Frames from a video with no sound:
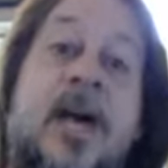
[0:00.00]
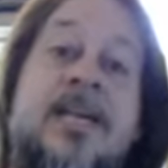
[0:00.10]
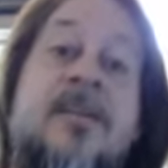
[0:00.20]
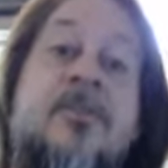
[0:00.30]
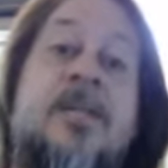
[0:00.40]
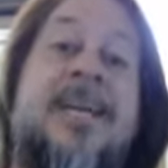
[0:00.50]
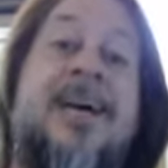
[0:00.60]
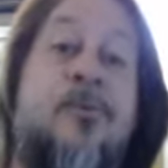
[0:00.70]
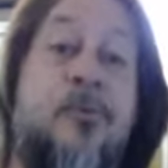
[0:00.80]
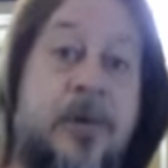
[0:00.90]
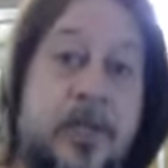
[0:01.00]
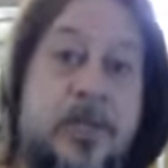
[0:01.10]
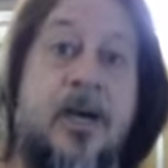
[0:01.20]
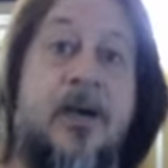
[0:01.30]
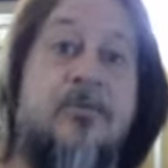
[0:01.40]
I can get
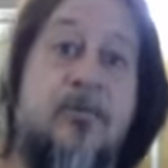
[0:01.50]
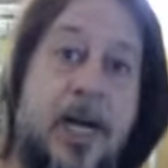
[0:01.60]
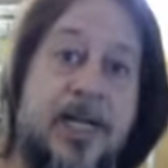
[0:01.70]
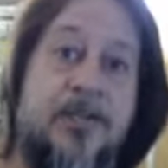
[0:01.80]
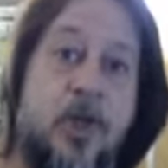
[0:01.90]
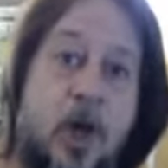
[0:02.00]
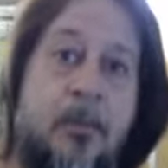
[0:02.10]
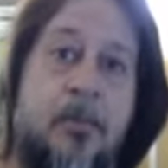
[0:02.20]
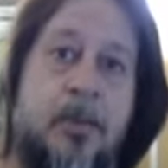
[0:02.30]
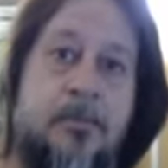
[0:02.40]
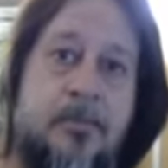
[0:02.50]
rid of my job.